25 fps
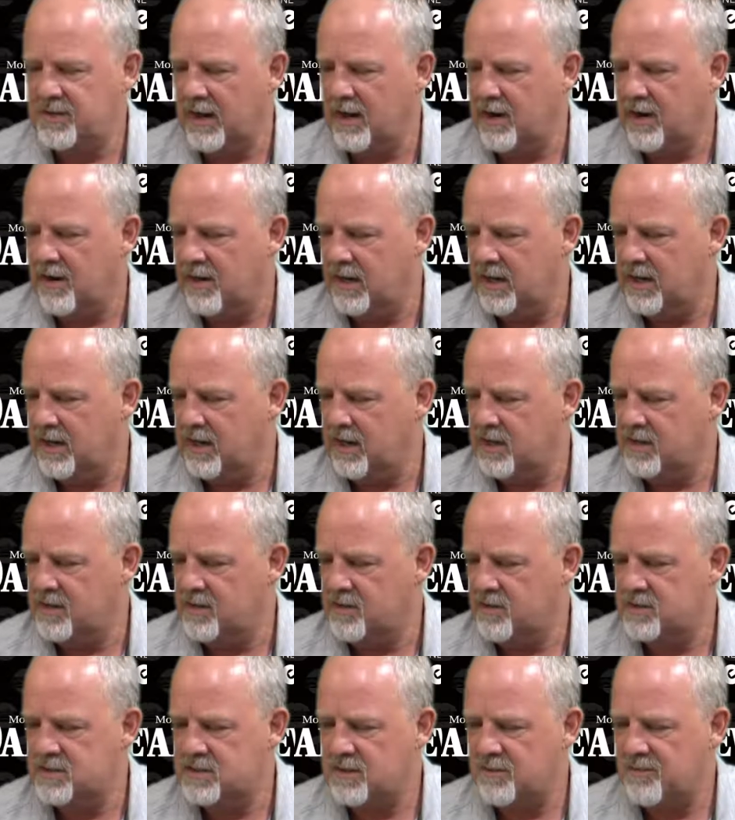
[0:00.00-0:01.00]
there and
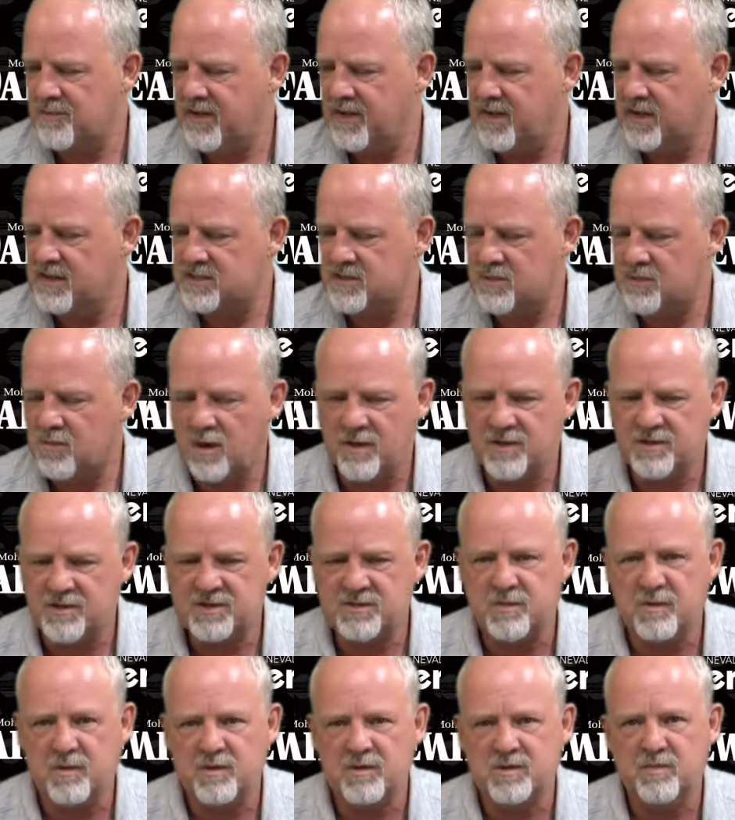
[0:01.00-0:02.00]
do some things. The
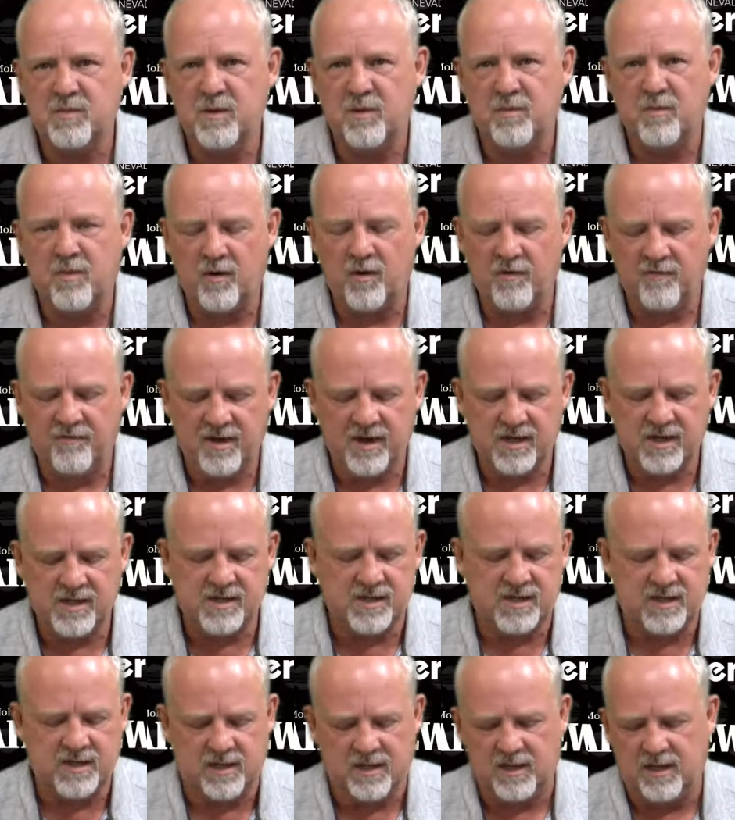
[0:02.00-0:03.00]
weather's supposed to be
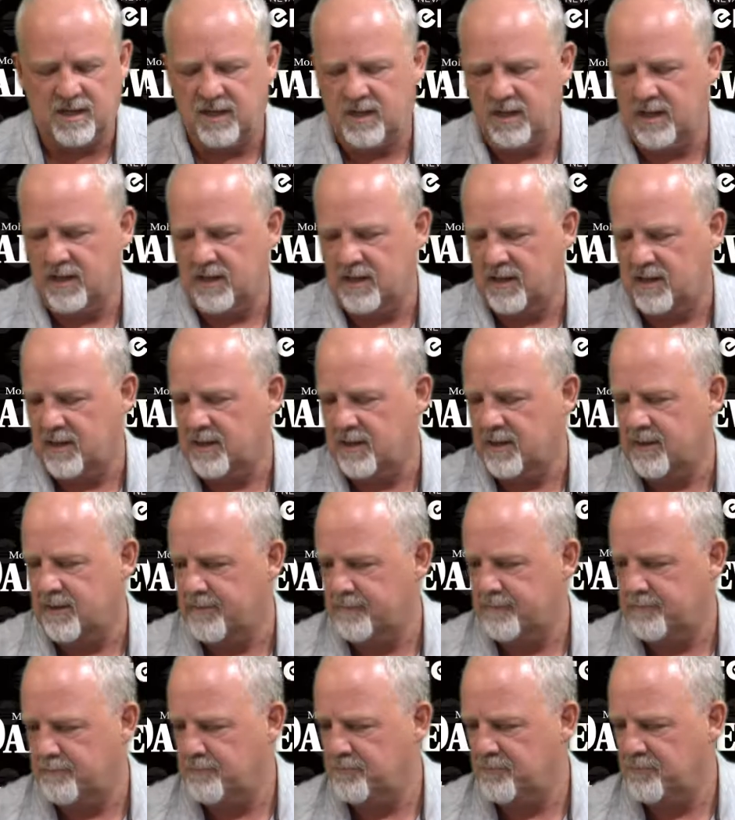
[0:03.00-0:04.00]
perfect, and
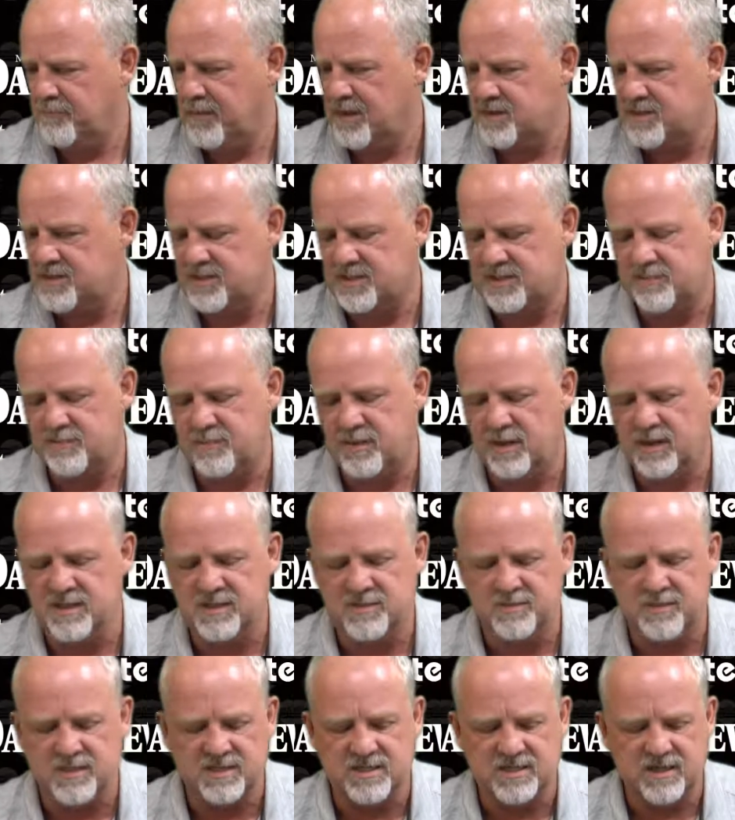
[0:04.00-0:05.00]
just
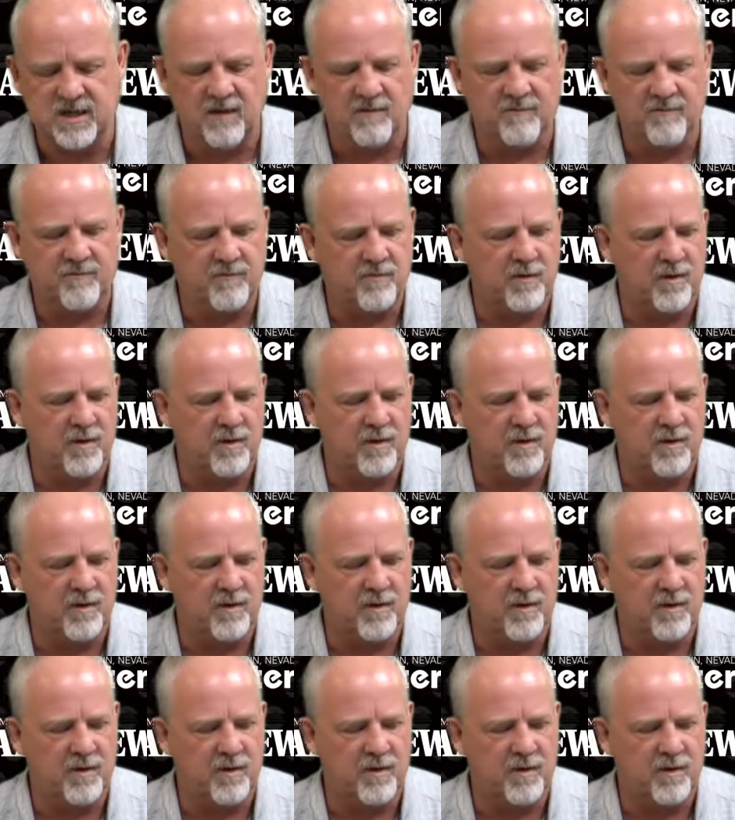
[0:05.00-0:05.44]
please be safe.